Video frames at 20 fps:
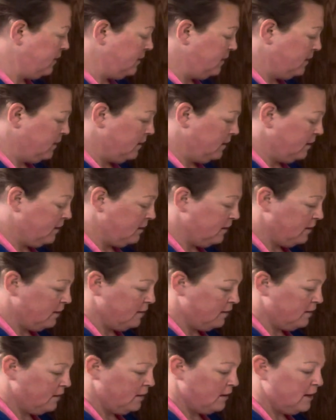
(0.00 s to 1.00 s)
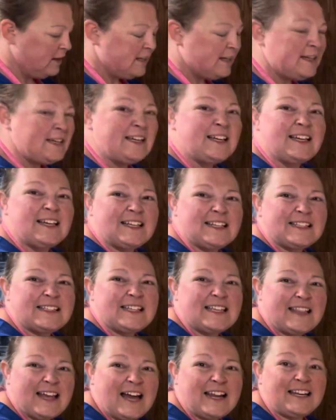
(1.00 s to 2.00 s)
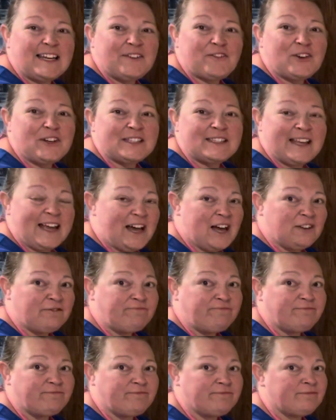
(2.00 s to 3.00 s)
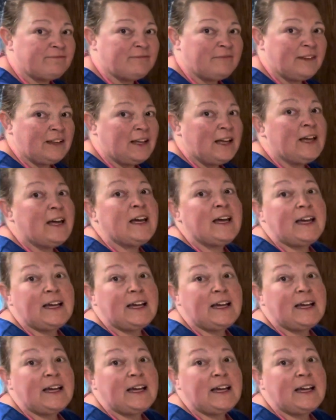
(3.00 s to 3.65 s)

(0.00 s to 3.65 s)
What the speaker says: See that different sound?